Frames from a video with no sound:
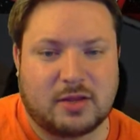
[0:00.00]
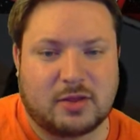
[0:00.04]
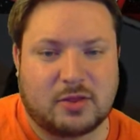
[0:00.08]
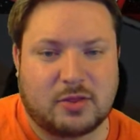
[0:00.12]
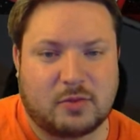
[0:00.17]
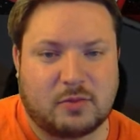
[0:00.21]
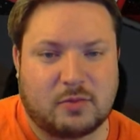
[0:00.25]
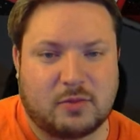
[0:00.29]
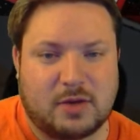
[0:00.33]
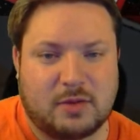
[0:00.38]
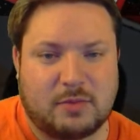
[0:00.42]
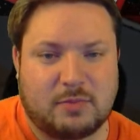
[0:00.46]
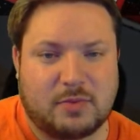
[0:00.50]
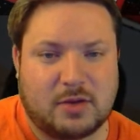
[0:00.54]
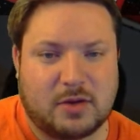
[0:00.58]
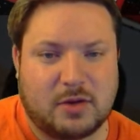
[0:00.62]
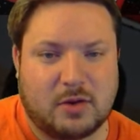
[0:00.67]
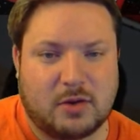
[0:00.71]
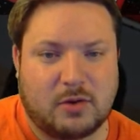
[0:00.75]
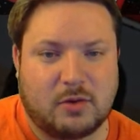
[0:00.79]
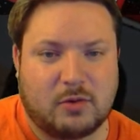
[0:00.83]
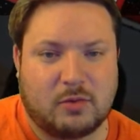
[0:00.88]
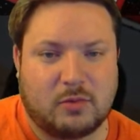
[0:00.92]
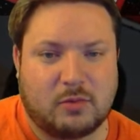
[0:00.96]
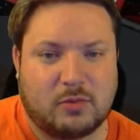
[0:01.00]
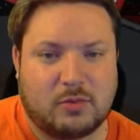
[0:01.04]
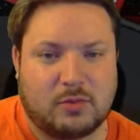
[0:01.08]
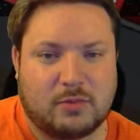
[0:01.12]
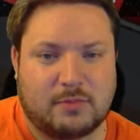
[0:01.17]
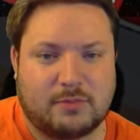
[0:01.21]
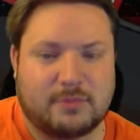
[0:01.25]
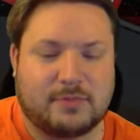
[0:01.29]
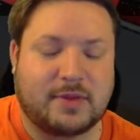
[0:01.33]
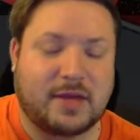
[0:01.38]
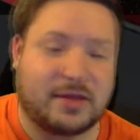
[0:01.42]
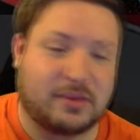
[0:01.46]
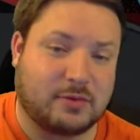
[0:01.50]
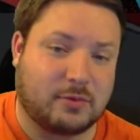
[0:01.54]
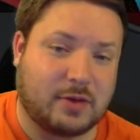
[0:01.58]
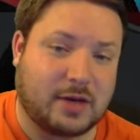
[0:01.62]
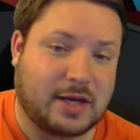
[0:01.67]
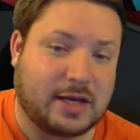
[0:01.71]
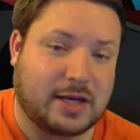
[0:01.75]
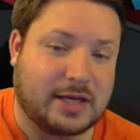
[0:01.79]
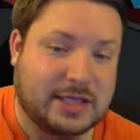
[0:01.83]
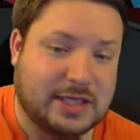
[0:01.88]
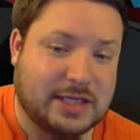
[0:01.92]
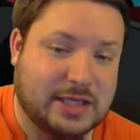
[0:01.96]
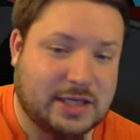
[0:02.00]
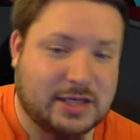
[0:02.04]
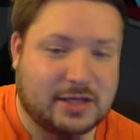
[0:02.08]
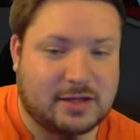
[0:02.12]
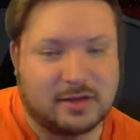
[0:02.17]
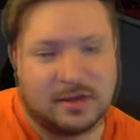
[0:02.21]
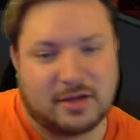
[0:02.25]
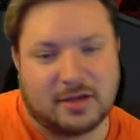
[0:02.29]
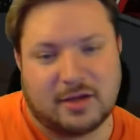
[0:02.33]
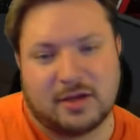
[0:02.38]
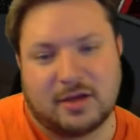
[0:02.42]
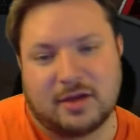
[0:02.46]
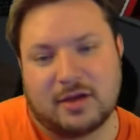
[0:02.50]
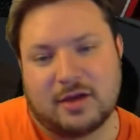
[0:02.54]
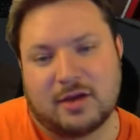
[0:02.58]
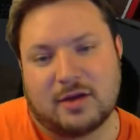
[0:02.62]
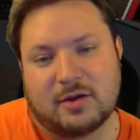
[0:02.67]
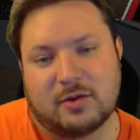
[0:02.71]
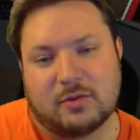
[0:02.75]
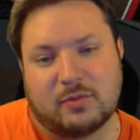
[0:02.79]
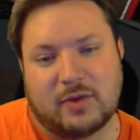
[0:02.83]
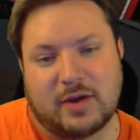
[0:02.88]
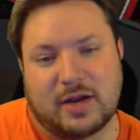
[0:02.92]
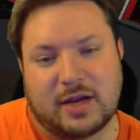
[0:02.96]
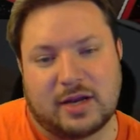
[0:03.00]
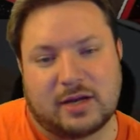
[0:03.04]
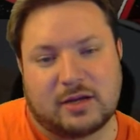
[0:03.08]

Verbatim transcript: three P O, not the one I need. A red